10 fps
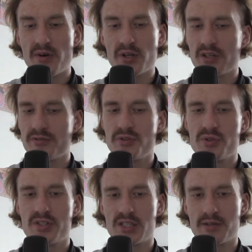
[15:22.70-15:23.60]

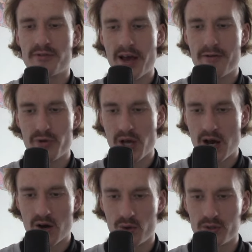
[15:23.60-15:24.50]
confusing if every
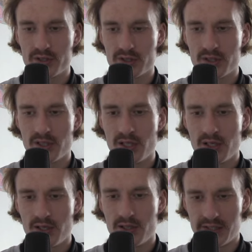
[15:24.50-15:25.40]
house
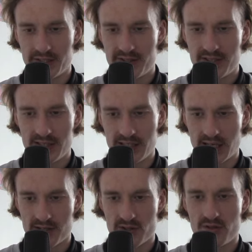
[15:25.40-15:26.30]
in the city
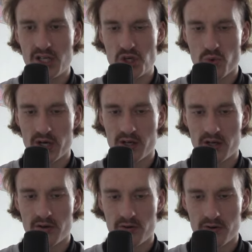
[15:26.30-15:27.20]
has only one
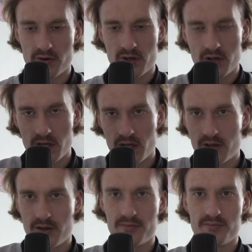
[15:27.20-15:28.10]

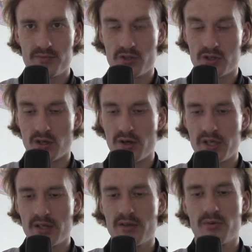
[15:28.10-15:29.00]
story,
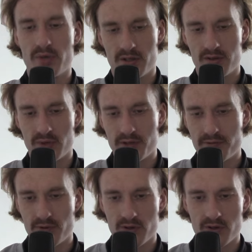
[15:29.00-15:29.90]
one
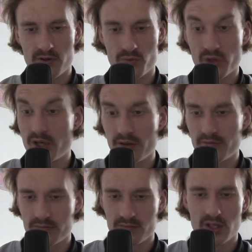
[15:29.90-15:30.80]
floor, one
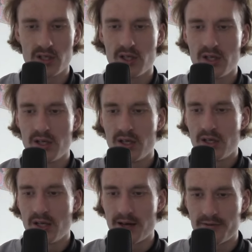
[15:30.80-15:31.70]

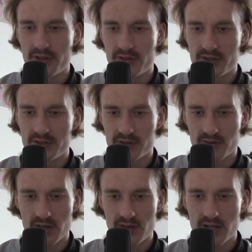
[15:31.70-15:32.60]
level, and it's the
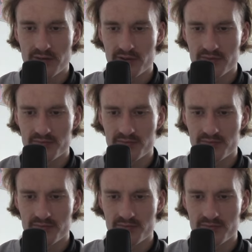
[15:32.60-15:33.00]
ground level.